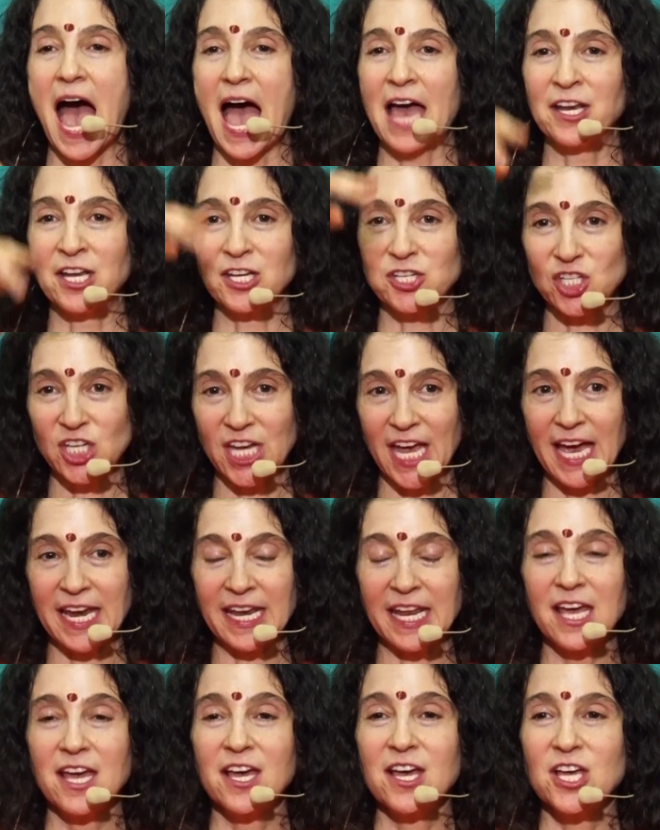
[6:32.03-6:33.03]
And she
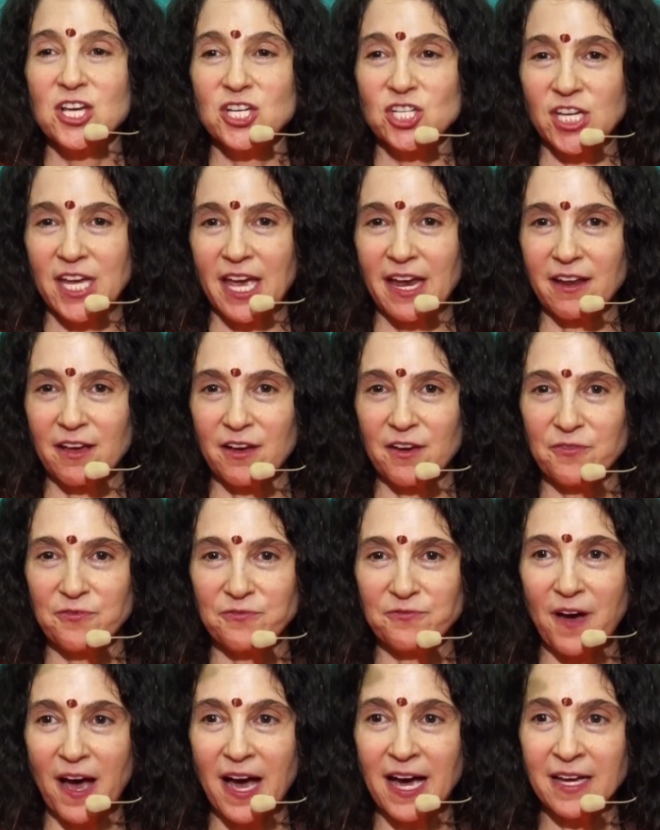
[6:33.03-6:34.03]
had
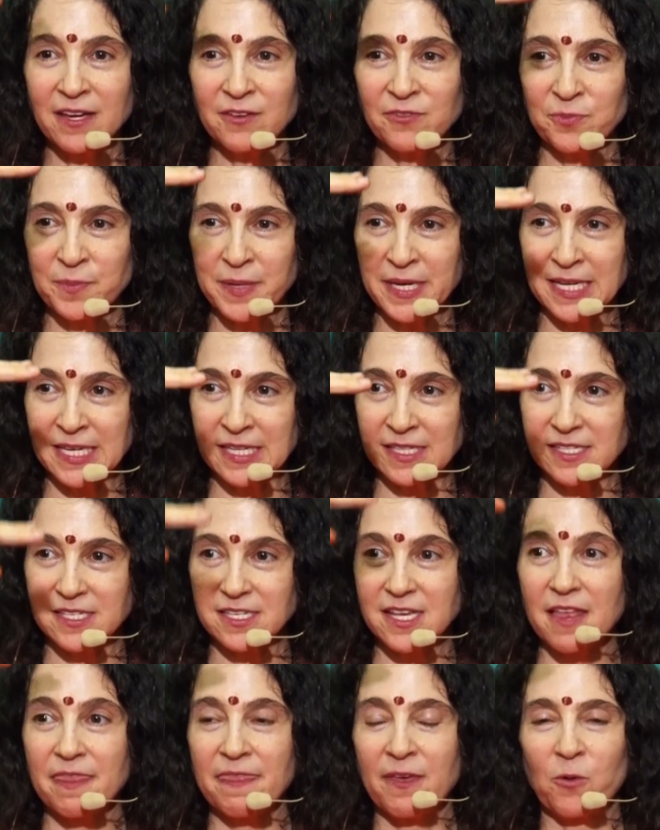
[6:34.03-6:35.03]
5
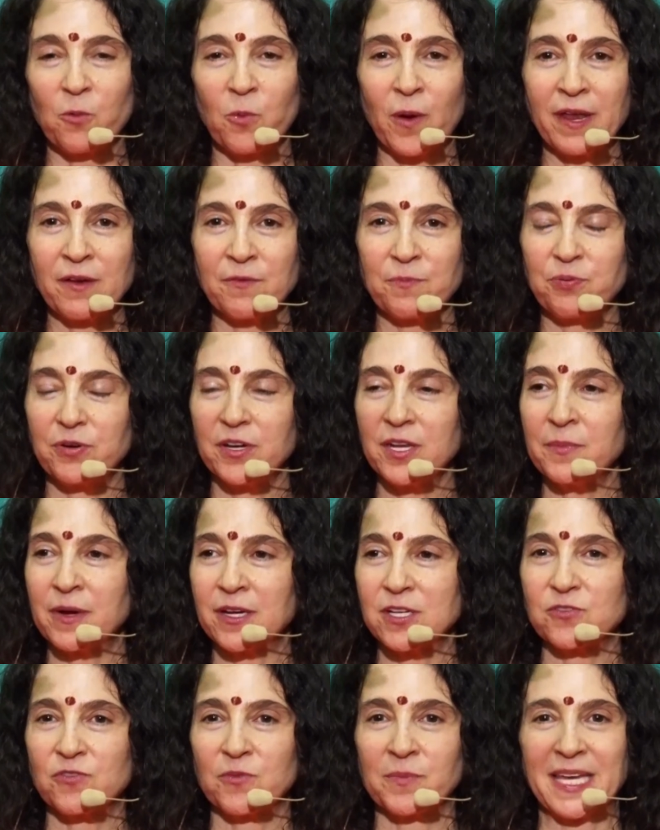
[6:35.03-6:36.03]
minutes that went pretty
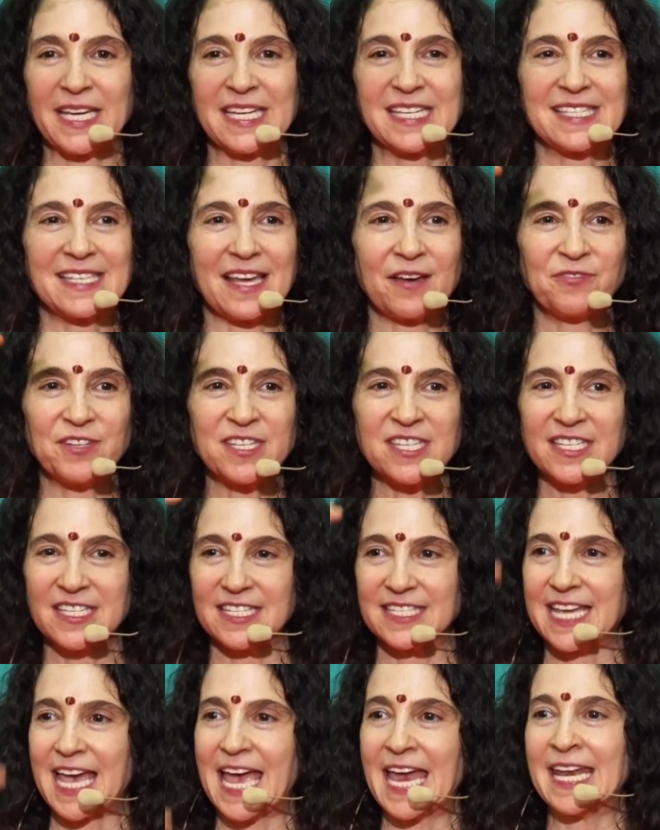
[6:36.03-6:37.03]
much from like 7 to
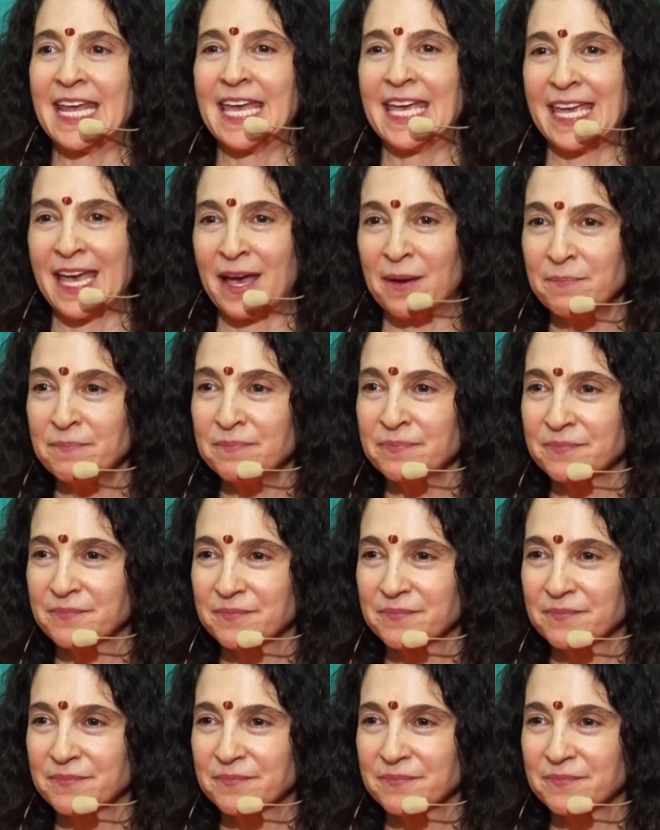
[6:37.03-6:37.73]
10 a.m.